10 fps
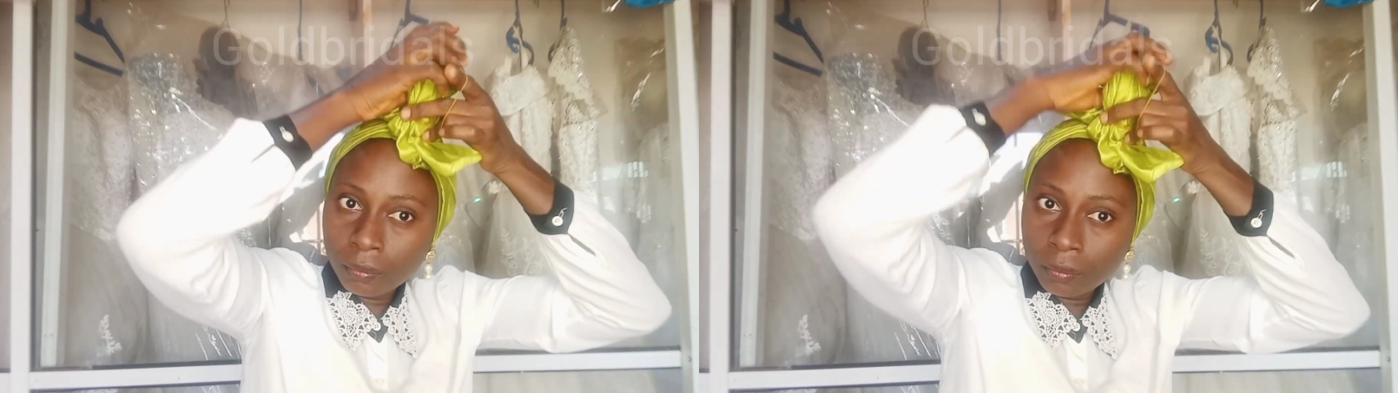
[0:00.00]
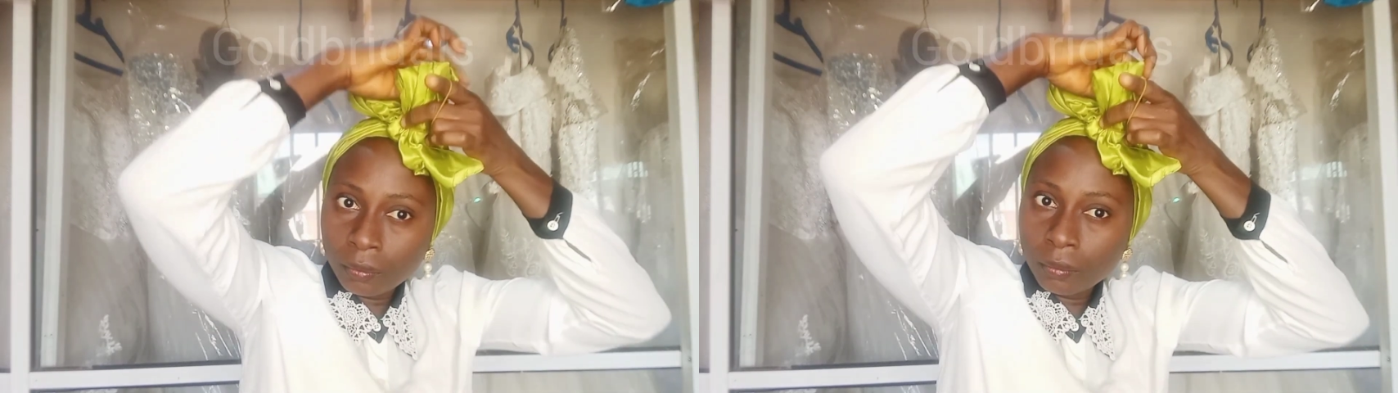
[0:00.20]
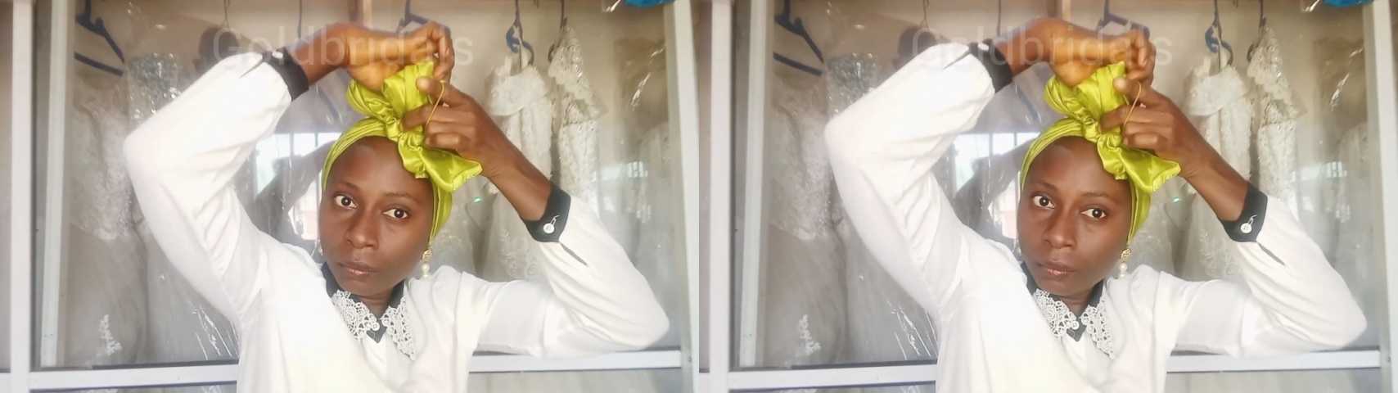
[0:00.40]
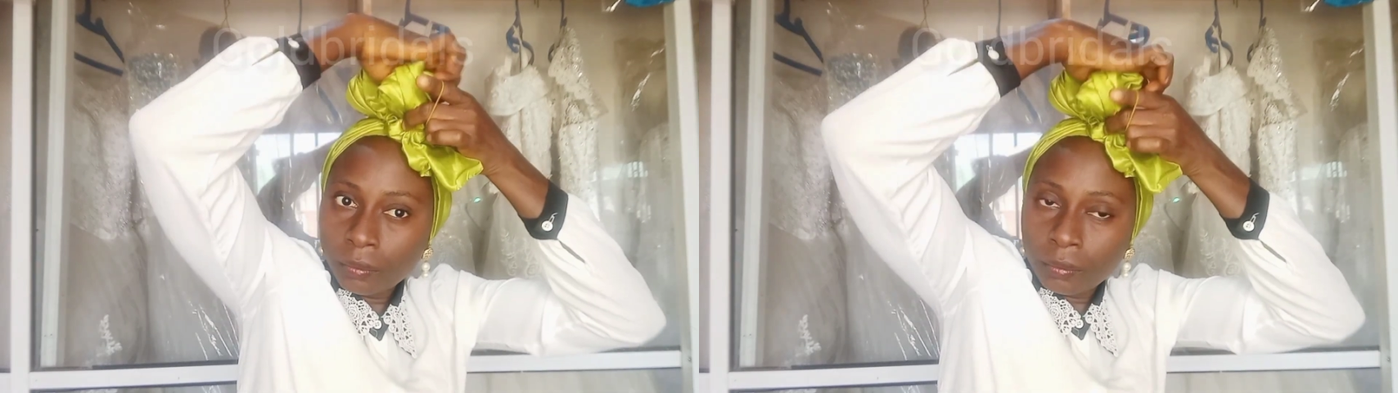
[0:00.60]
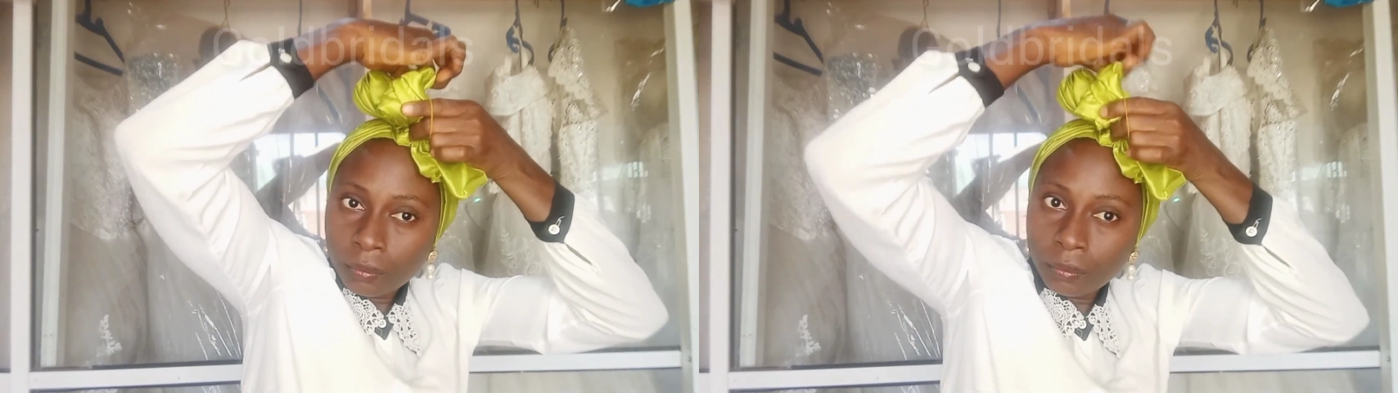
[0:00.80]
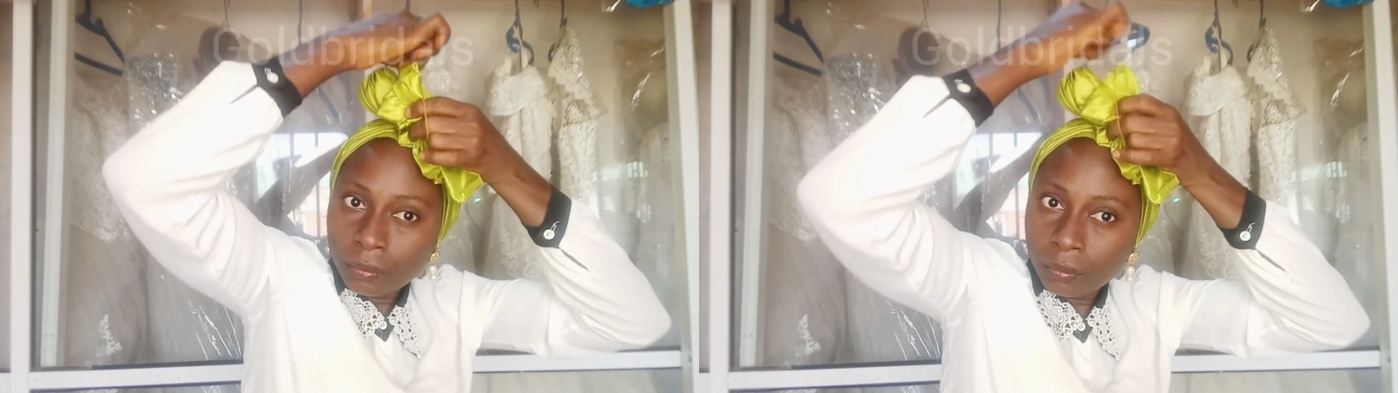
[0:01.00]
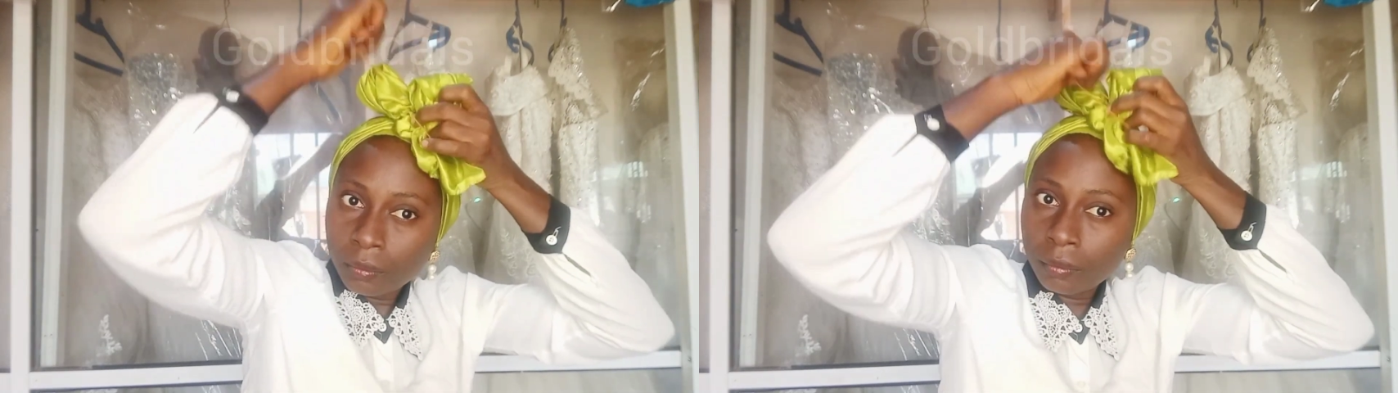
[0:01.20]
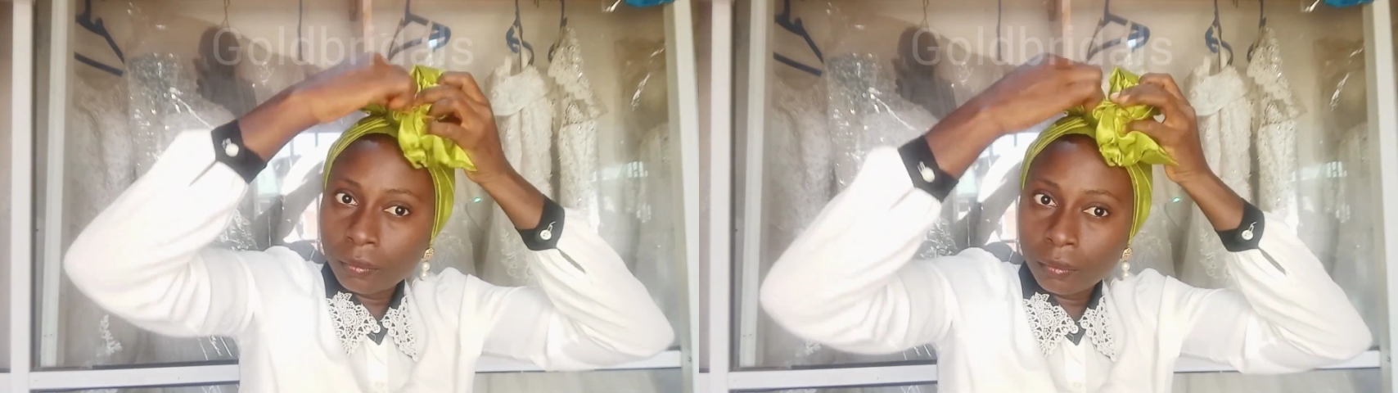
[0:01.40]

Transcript: You can even use ankara.